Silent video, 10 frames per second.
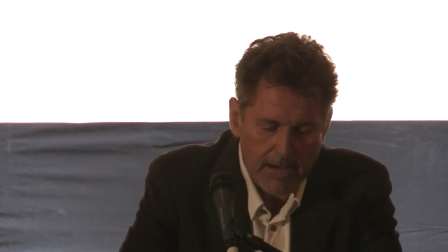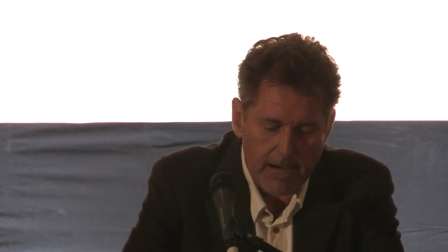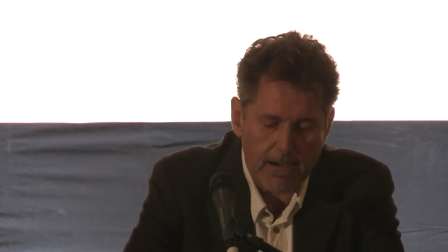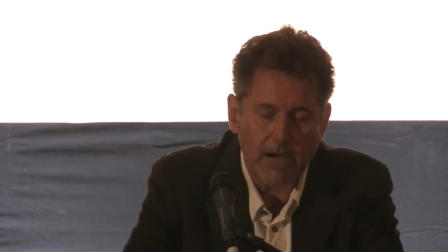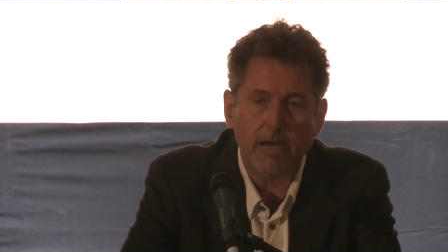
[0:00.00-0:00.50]

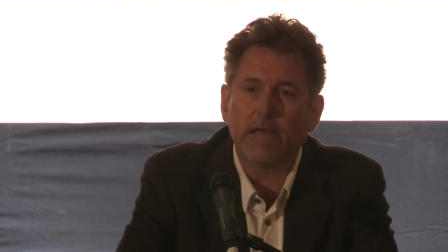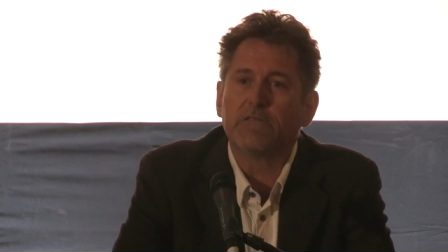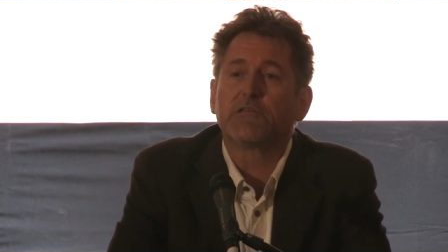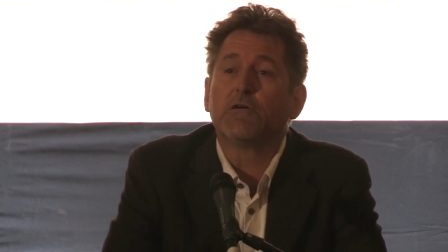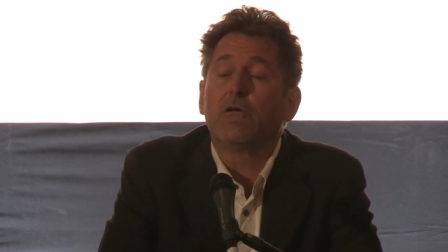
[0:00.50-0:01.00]
uh,
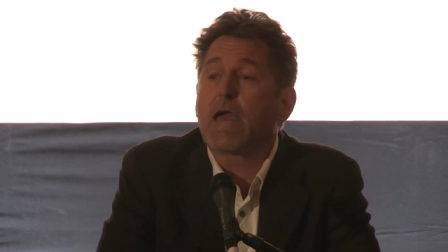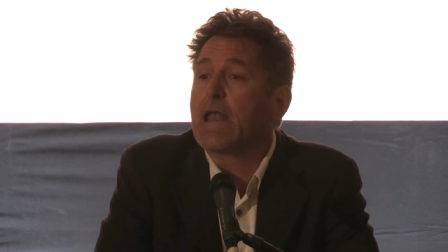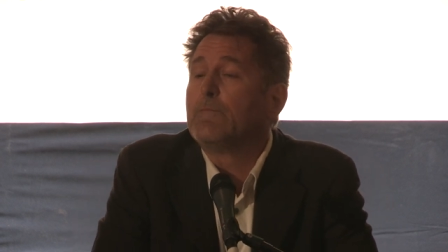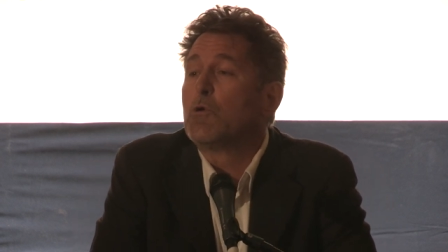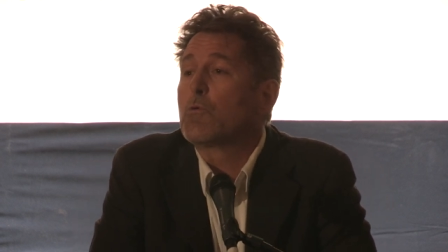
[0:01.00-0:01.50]
until
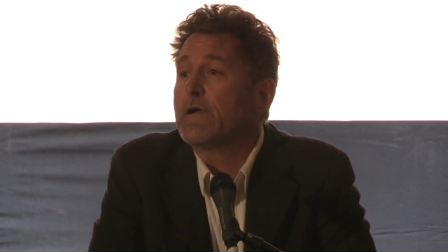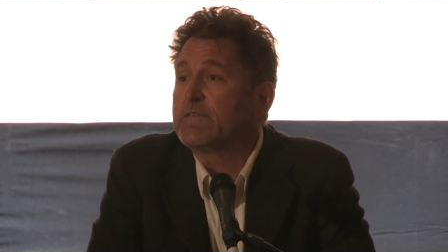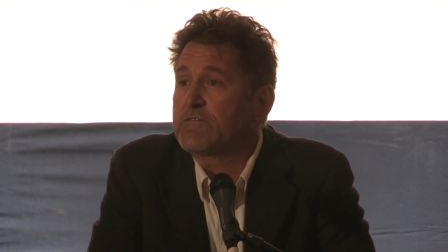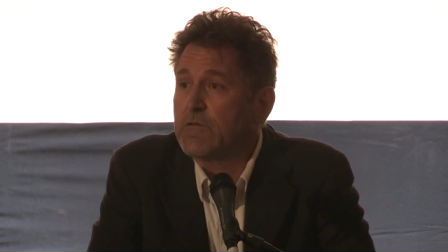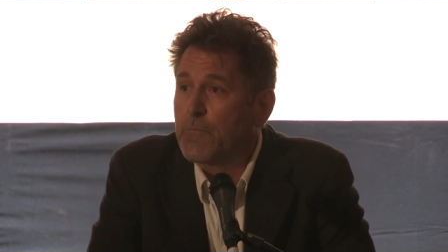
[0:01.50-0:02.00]
animal
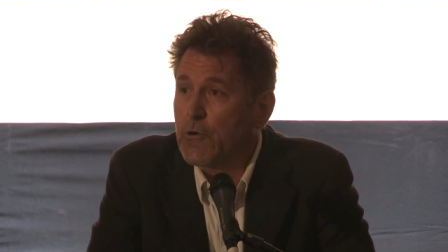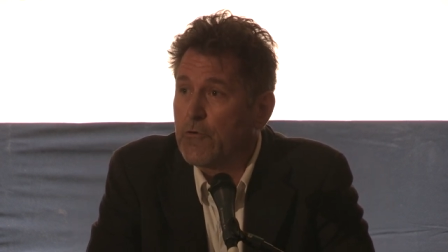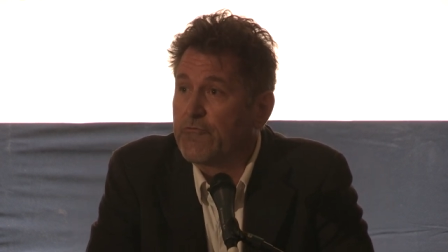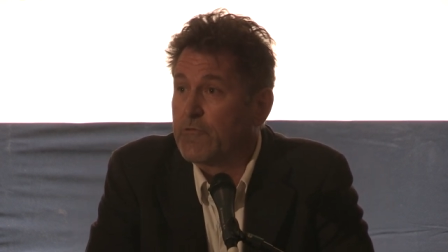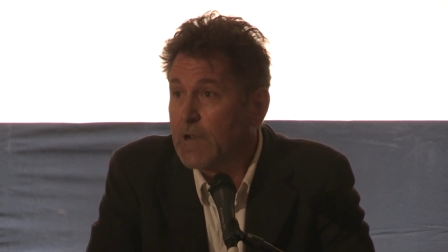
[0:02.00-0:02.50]
rights
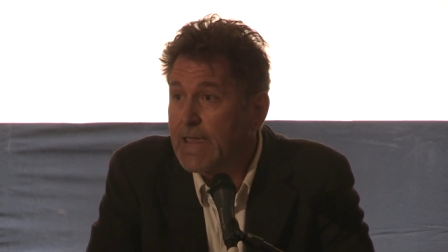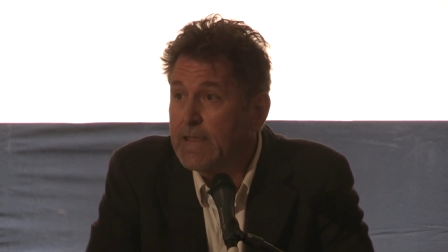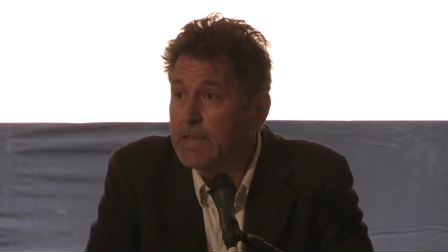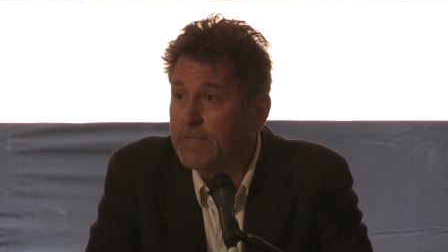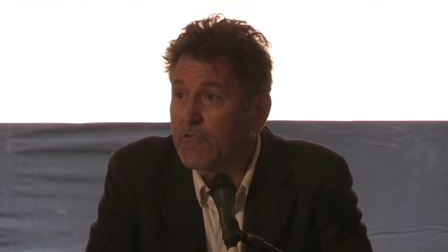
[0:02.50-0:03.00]
emerged
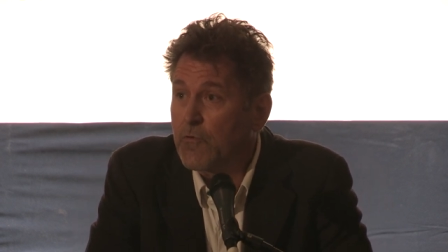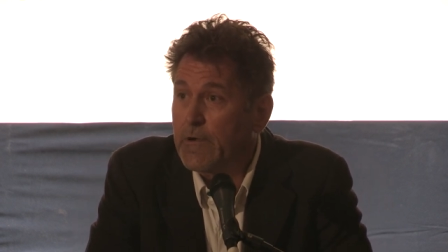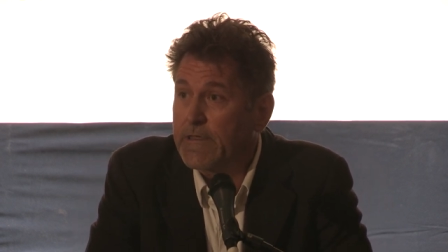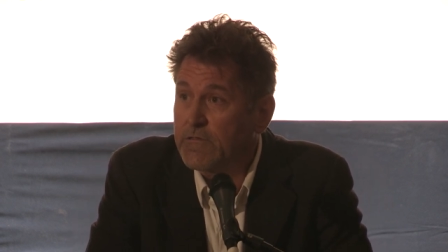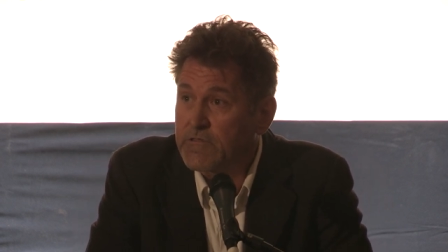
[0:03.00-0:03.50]
late in the
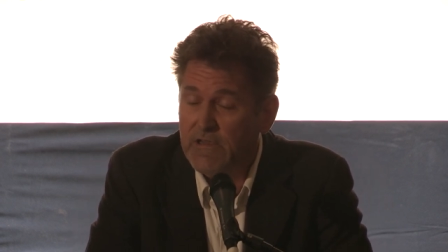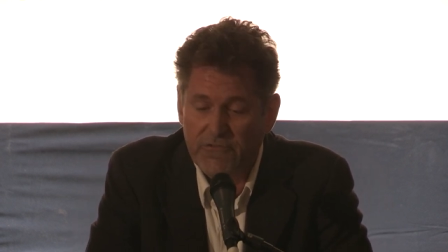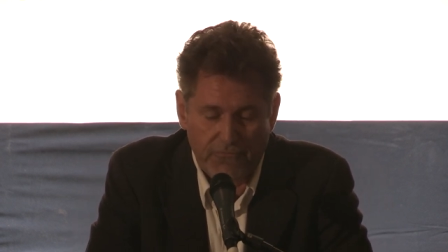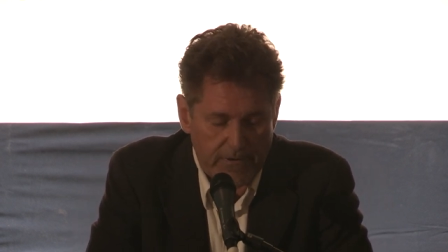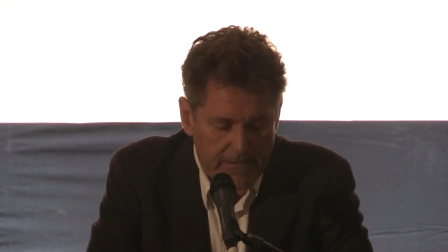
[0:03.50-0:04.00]
20th
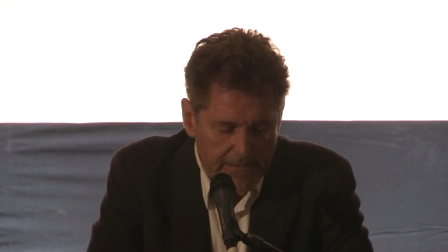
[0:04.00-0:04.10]
century,